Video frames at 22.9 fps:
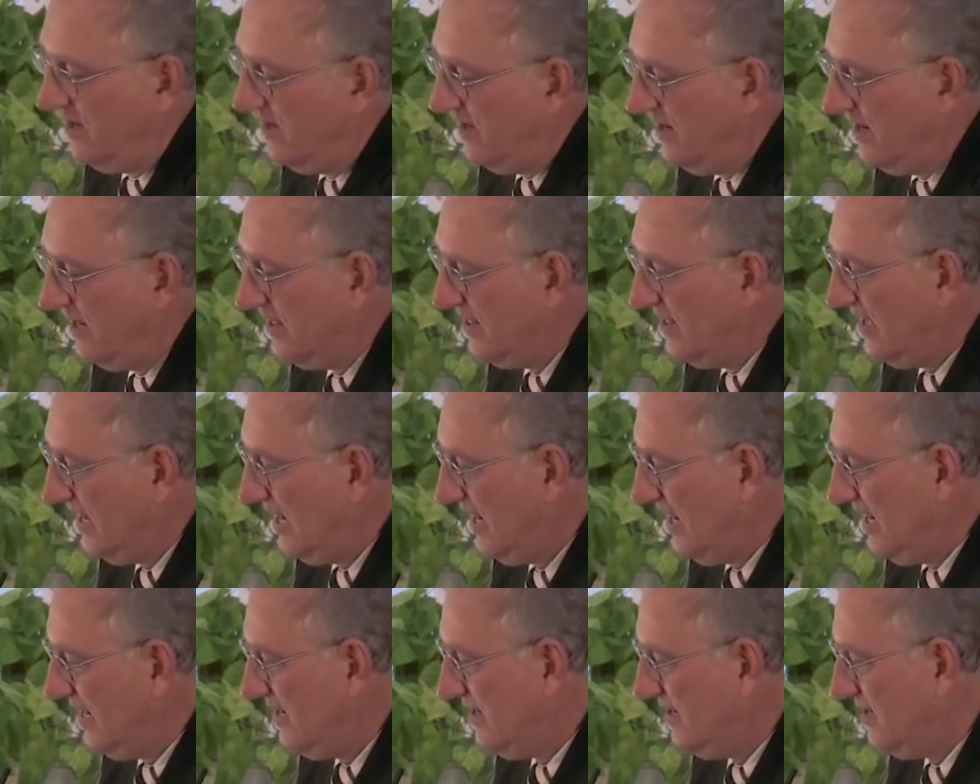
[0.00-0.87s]
And at the
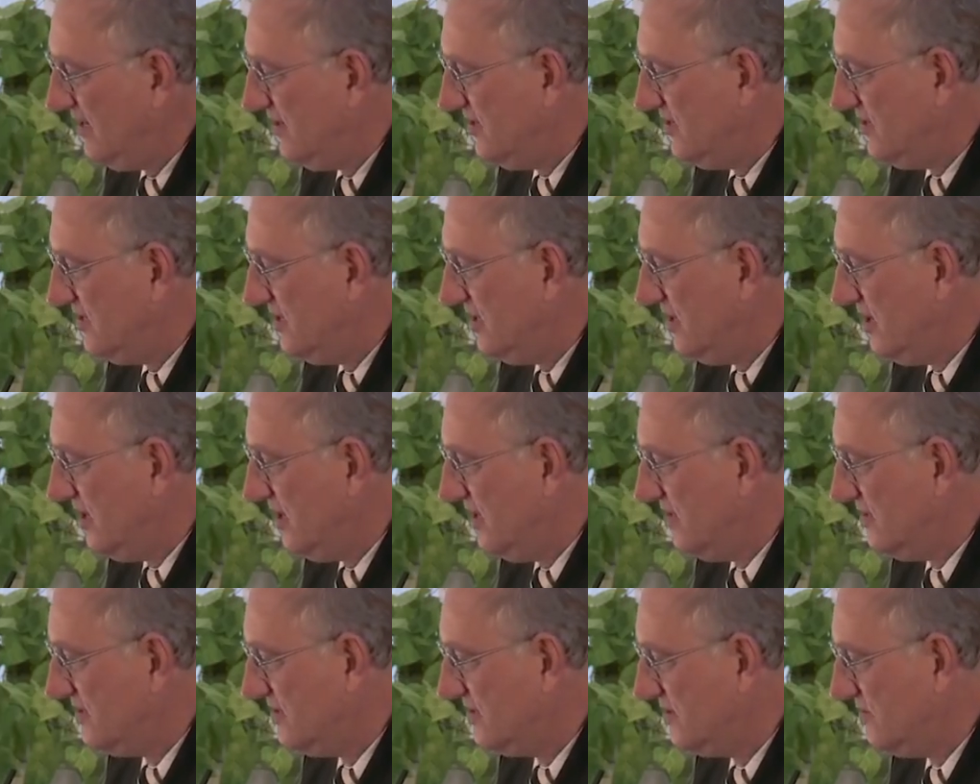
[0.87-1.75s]
end, she
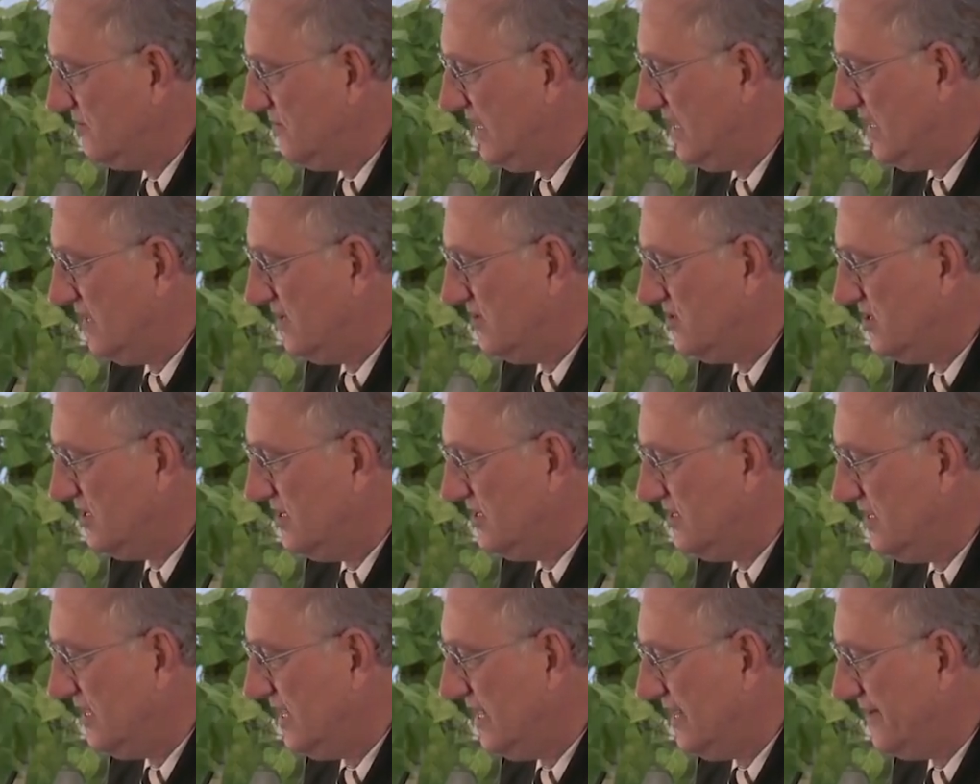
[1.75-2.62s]
asked me and she
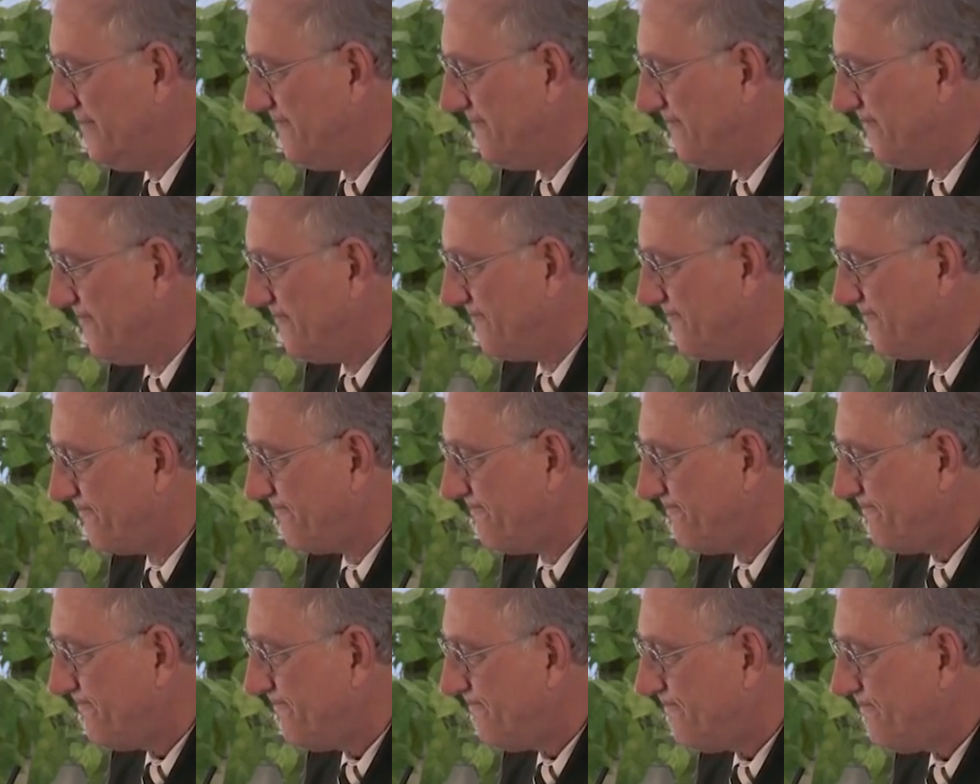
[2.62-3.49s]
said,
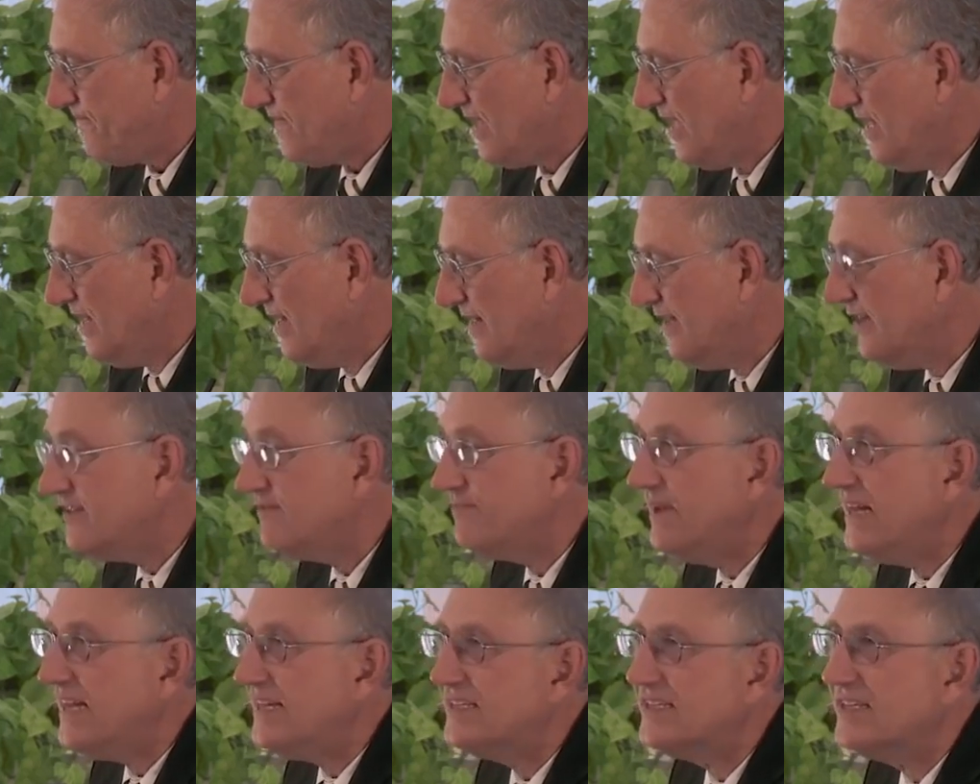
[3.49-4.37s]
"This
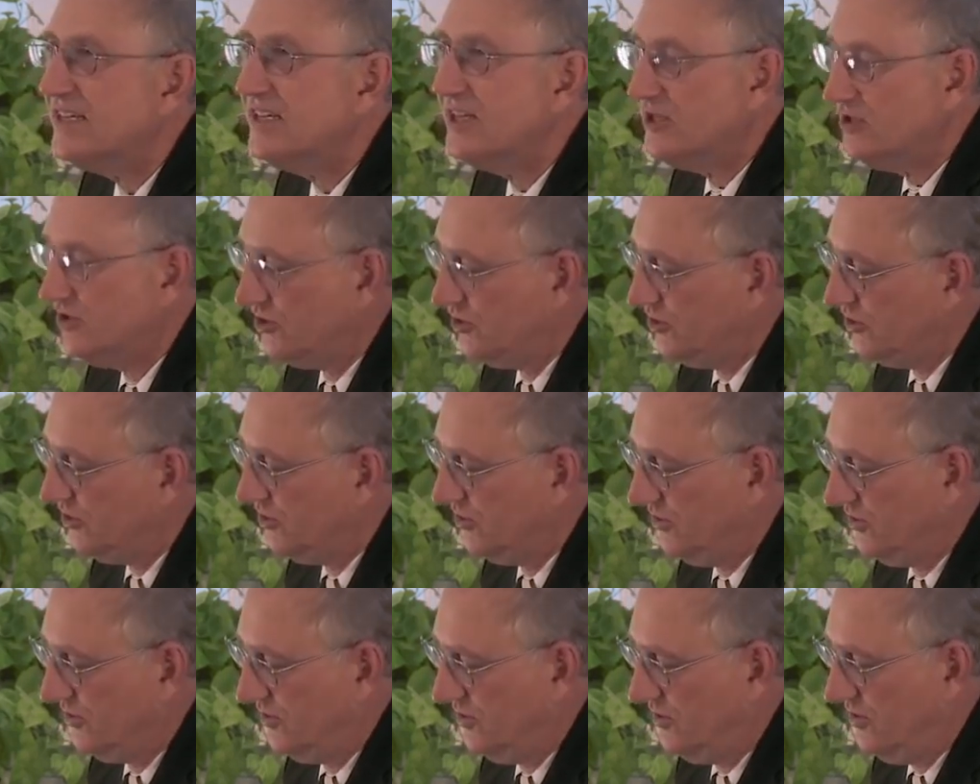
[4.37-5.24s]

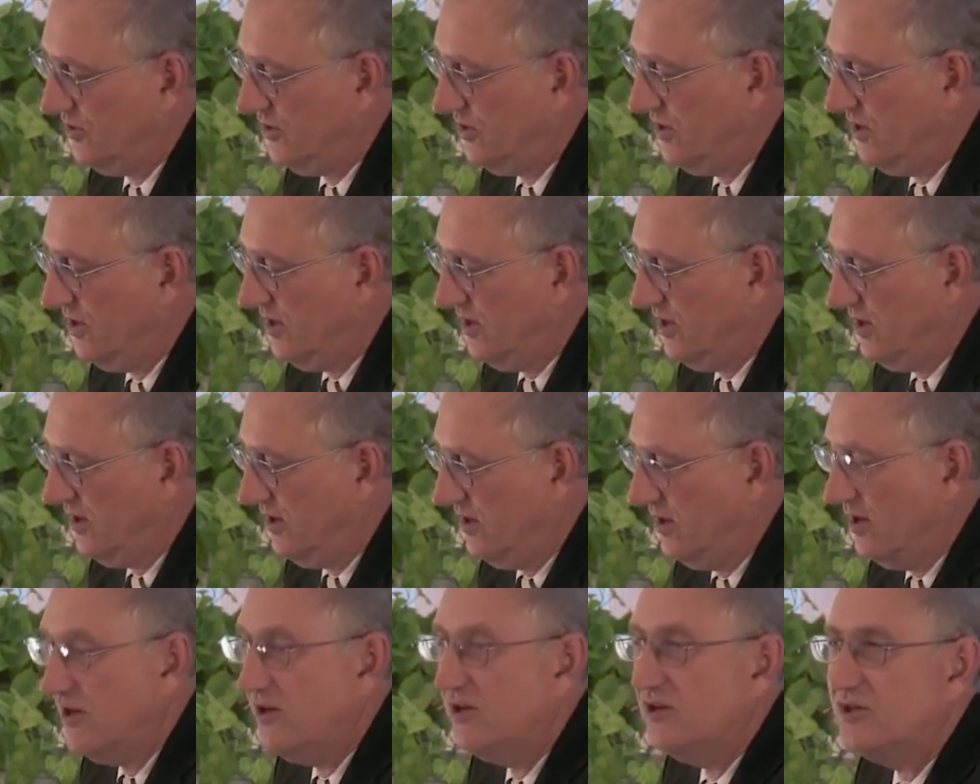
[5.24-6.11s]
message
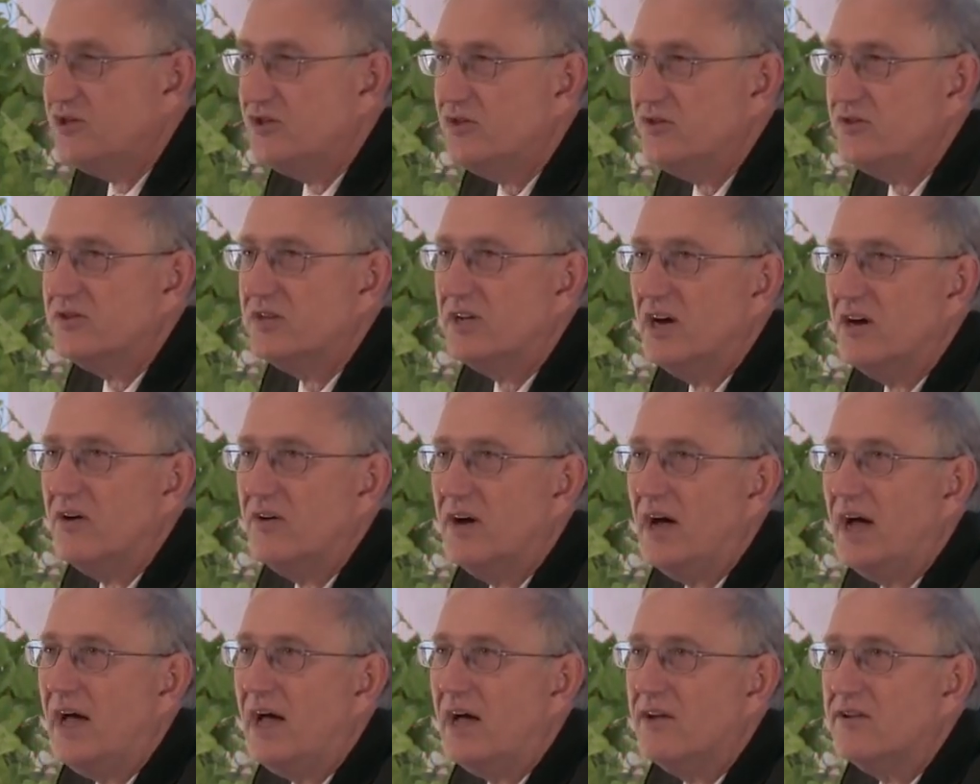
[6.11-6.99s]
should
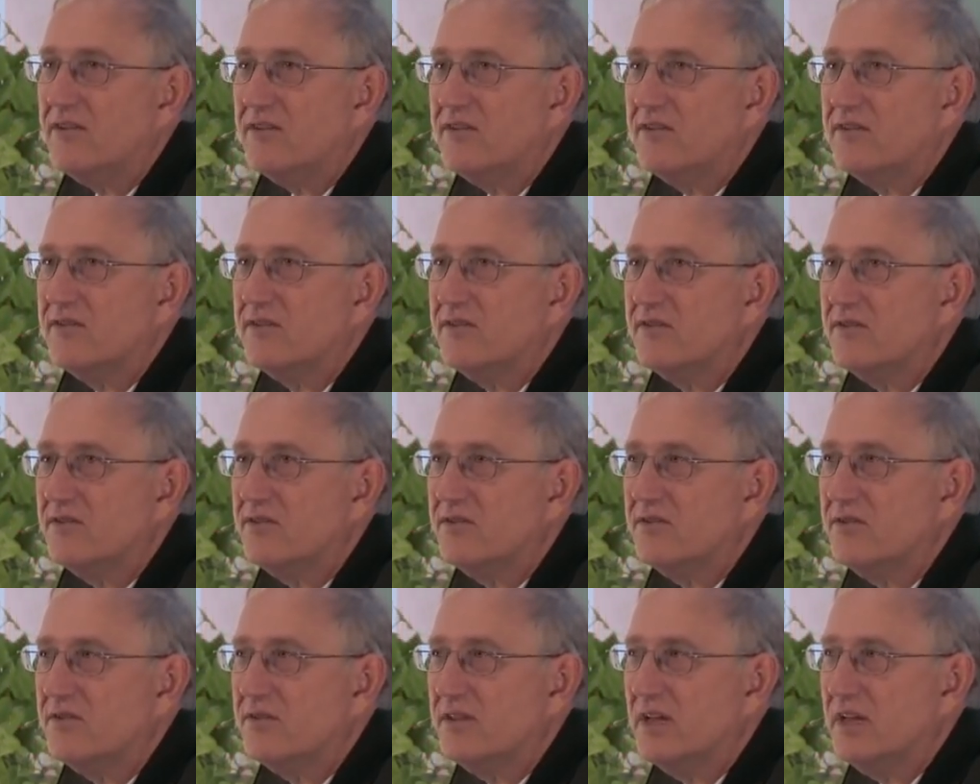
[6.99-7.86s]
go out
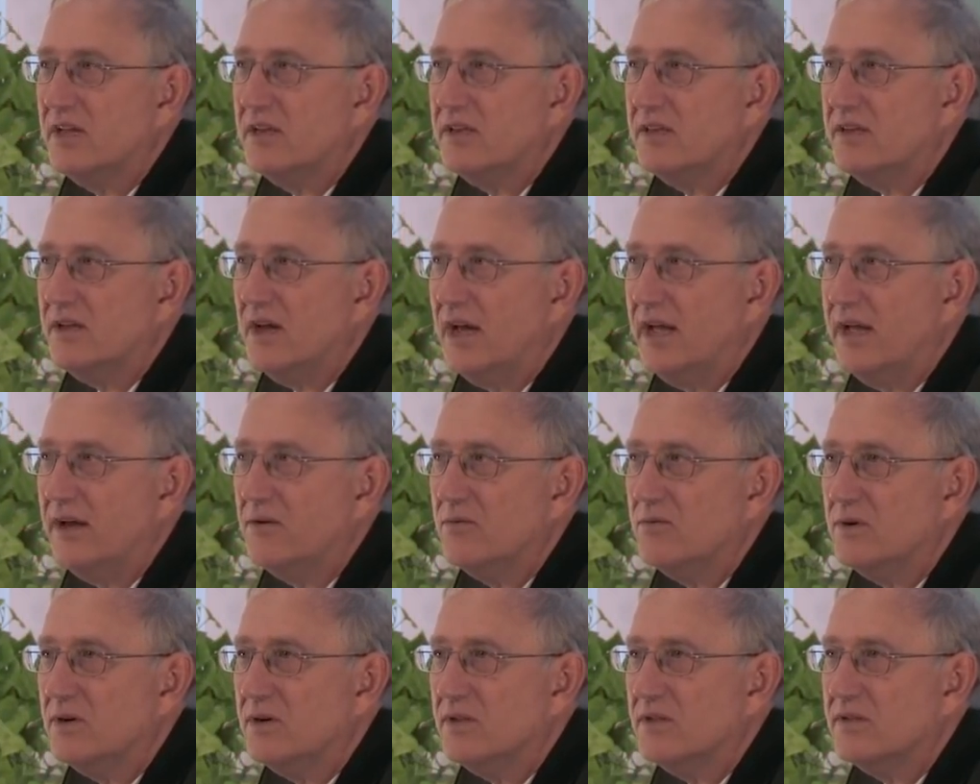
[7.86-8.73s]
to the entire
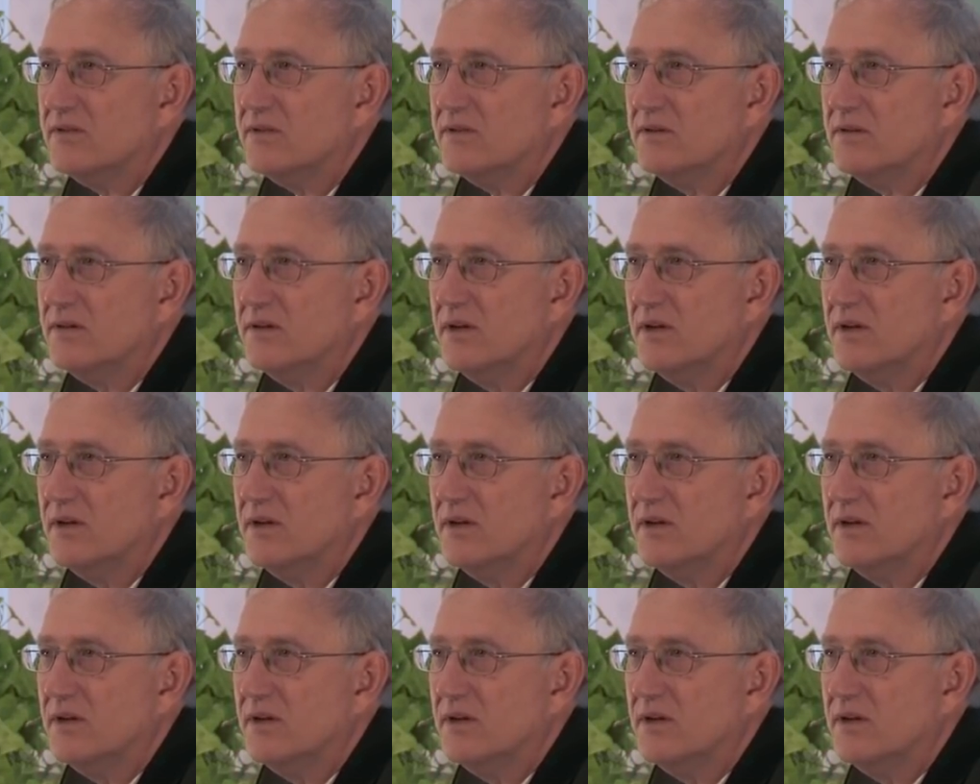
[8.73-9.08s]
world.